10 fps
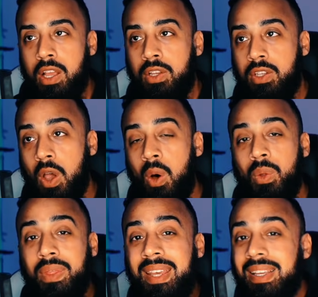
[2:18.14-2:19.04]

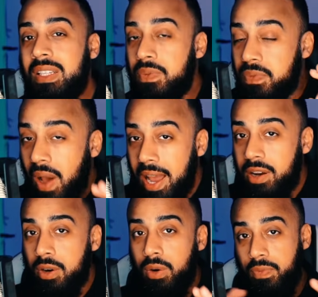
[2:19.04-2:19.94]
So this
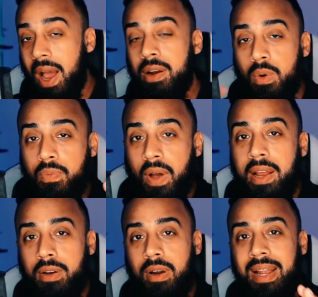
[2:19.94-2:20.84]
fighter final
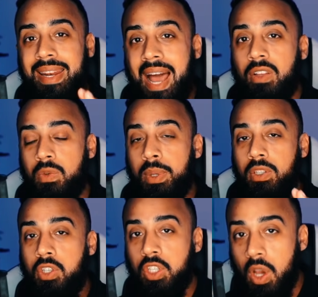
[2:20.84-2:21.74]
fighter
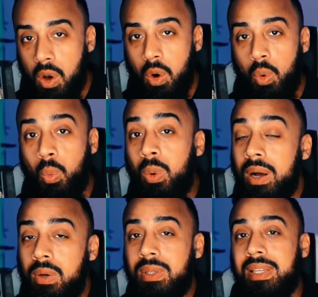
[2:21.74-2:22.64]
announcement show
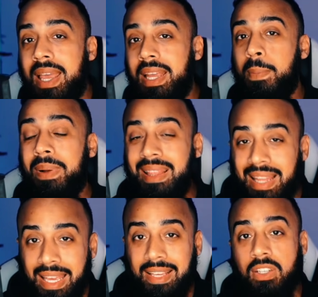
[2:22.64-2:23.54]
will take
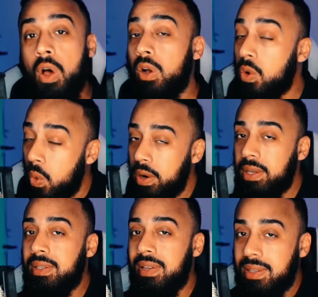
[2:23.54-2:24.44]
place
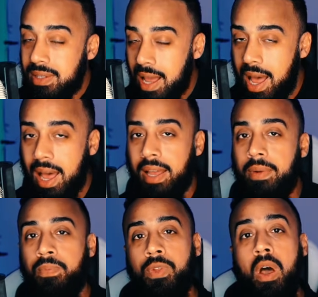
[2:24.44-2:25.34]
according to
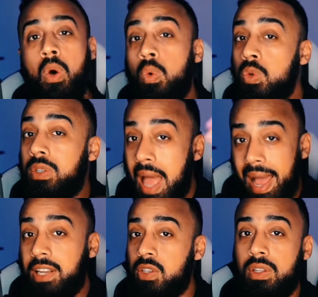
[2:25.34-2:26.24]
Todd, uh, who's
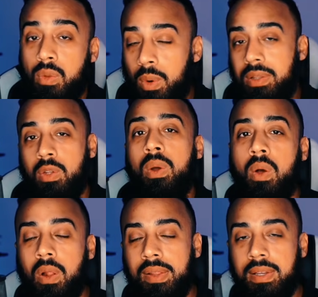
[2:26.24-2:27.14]
actually the one
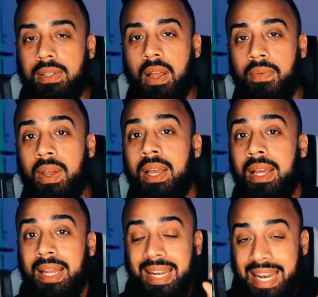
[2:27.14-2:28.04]
doing all this stuff,
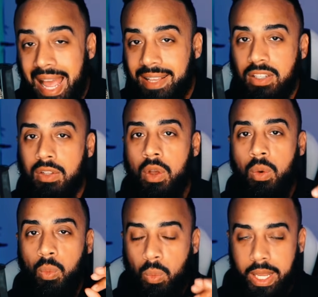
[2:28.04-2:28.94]
next
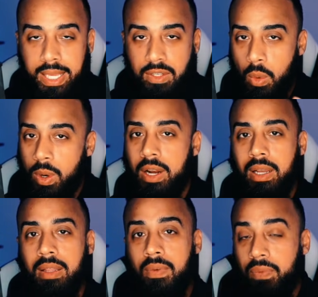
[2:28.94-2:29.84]
week. So we're going to
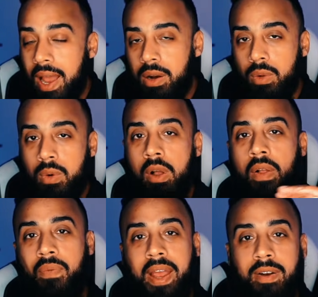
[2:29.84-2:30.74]
get the final
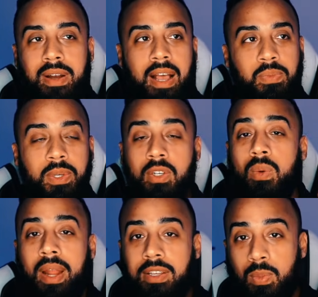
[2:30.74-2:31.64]
fighter announcement
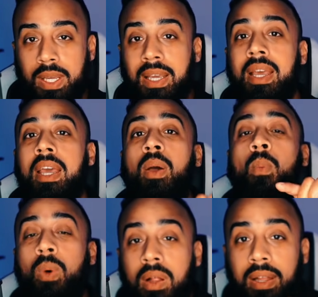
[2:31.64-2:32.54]
show next week. It
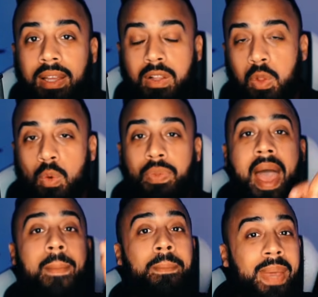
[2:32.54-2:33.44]
will include
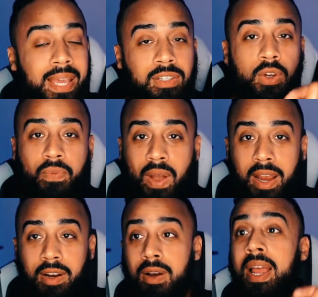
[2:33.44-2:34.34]
that major
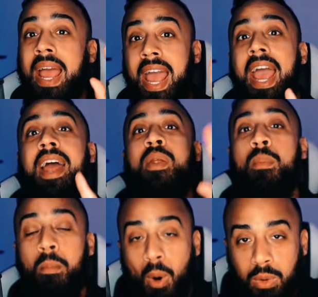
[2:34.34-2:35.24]
fighter and
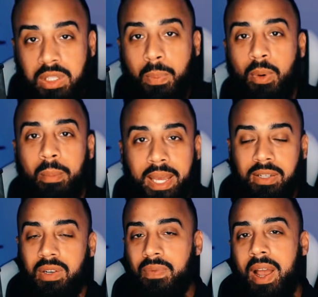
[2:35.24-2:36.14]
multiple
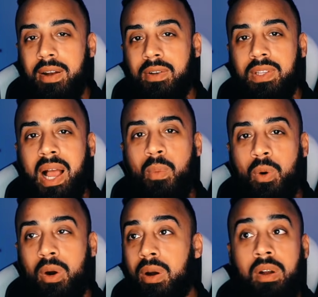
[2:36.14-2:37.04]
major fighters that
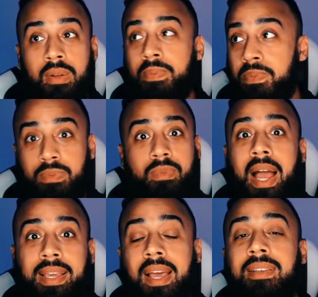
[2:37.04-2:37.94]
were
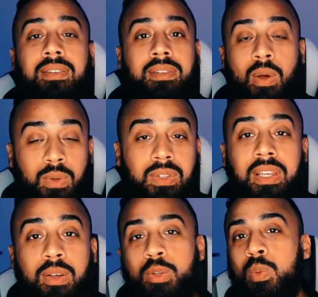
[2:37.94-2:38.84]
I guess those
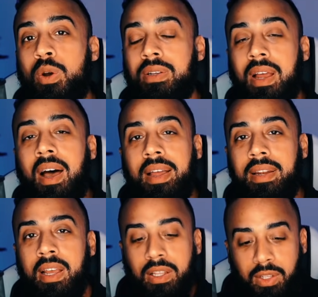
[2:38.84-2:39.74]
deals were
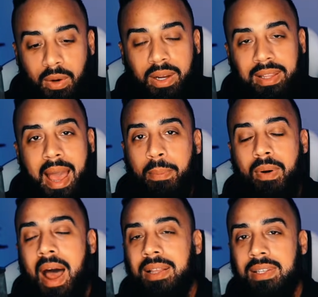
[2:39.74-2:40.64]
done during that
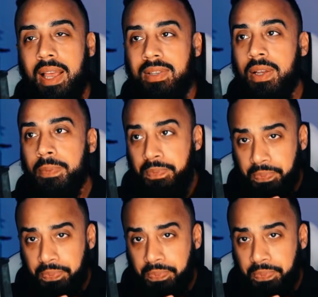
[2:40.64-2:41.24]
process.